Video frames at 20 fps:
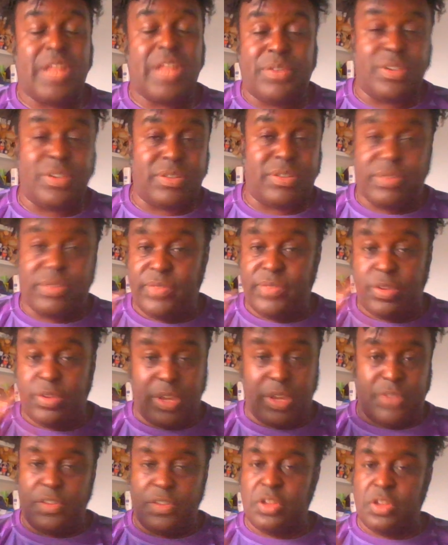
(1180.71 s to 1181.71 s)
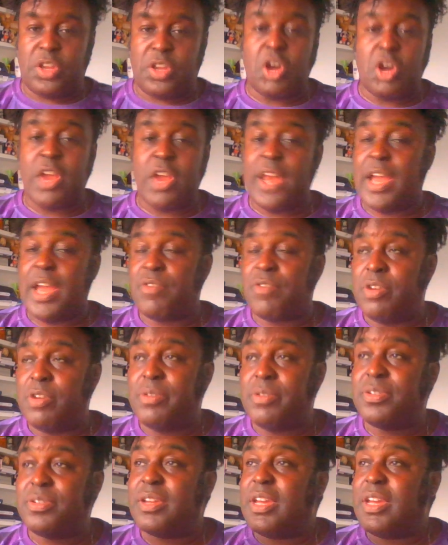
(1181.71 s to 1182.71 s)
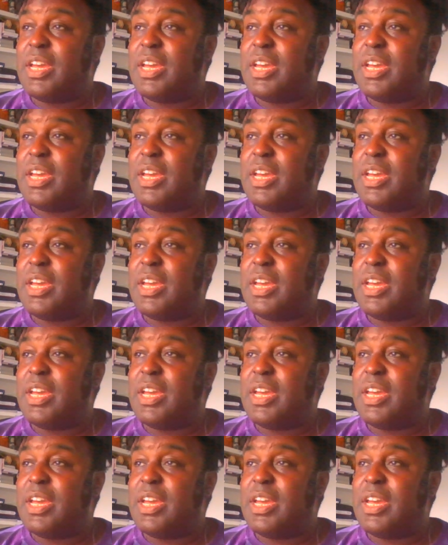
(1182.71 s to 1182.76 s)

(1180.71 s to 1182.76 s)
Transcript: I'm not going to go down that route.